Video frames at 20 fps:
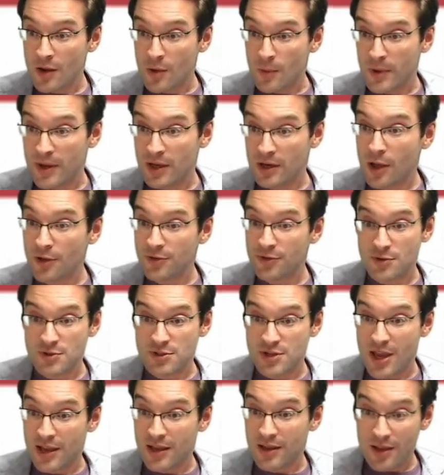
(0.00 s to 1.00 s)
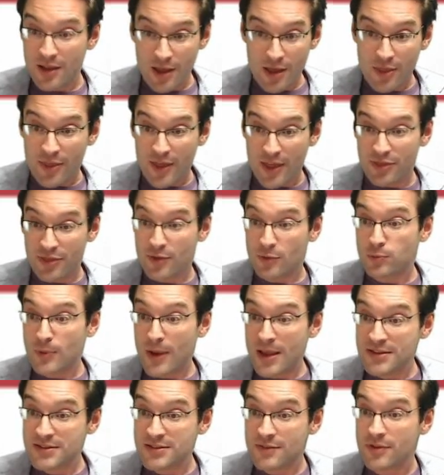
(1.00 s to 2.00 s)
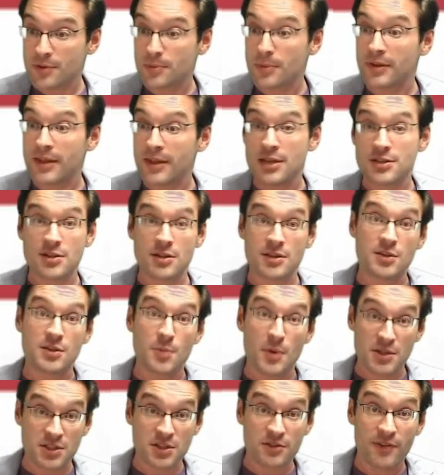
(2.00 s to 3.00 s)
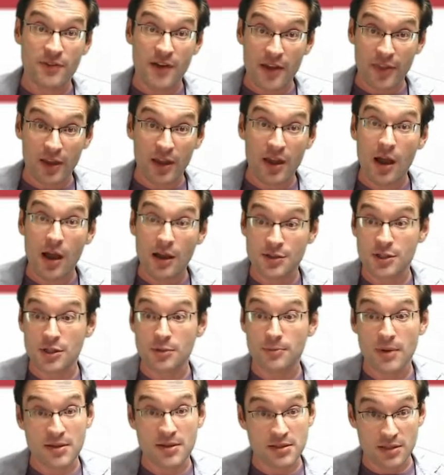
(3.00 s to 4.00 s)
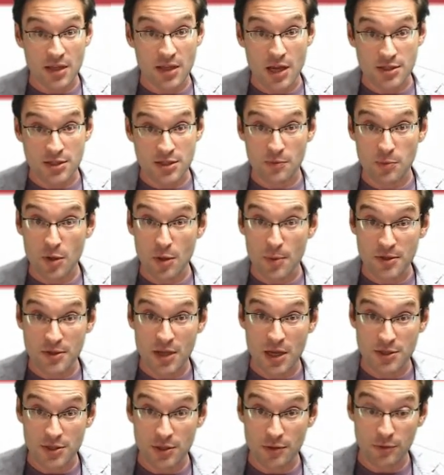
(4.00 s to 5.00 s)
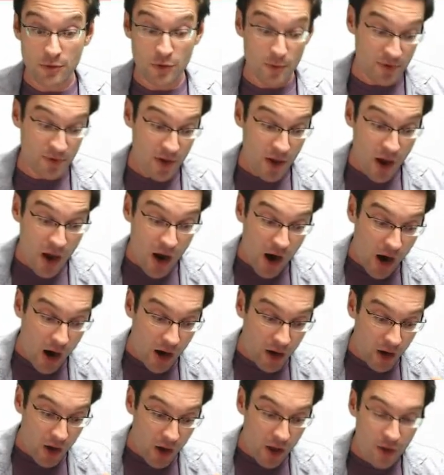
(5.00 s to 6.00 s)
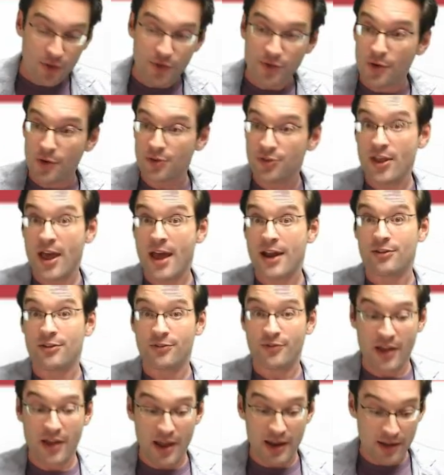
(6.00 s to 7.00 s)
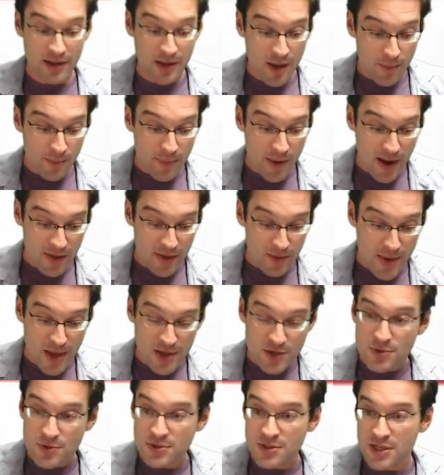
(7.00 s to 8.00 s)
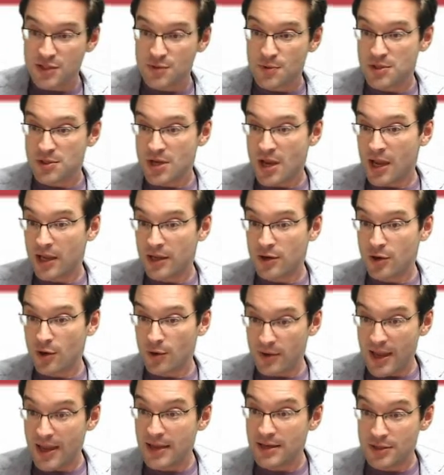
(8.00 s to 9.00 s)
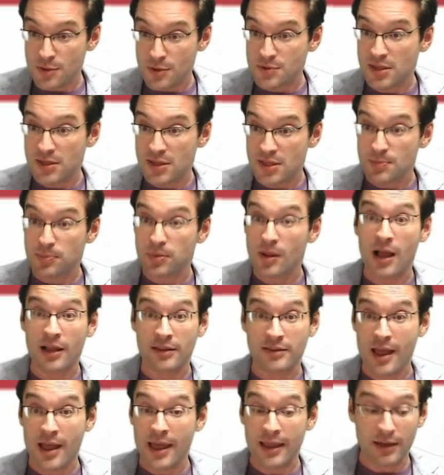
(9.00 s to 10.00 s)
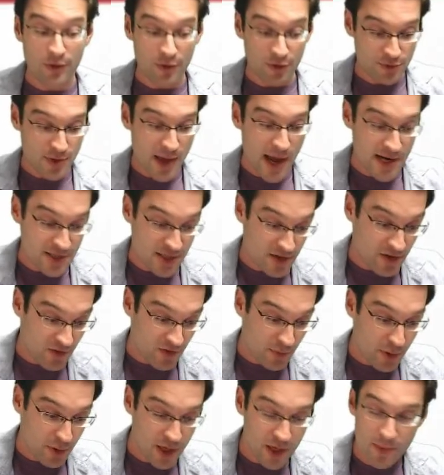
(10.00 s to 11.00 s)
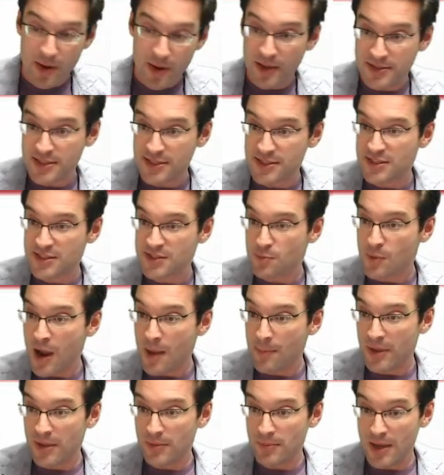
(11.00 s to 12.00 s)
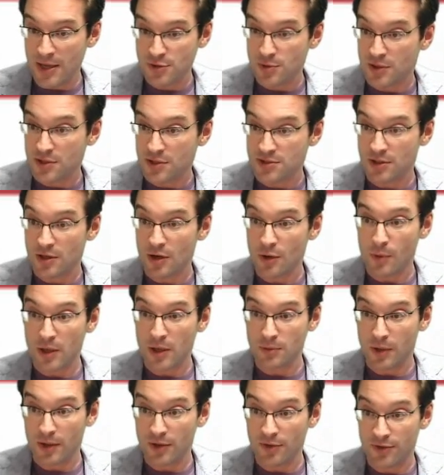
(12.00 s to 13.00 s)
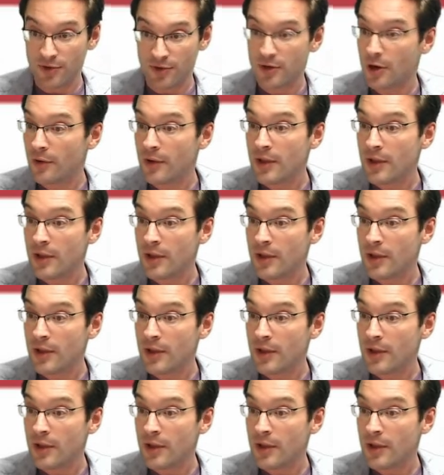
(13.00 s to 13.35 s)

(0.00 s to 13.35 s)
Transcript: We can also check that the rest of the relations which define the Coxeter presentation of permutation groups are also satisfied by the matrices which I create using this block diagonal strategy of putting my swapping matrix 0, 1, 1, 0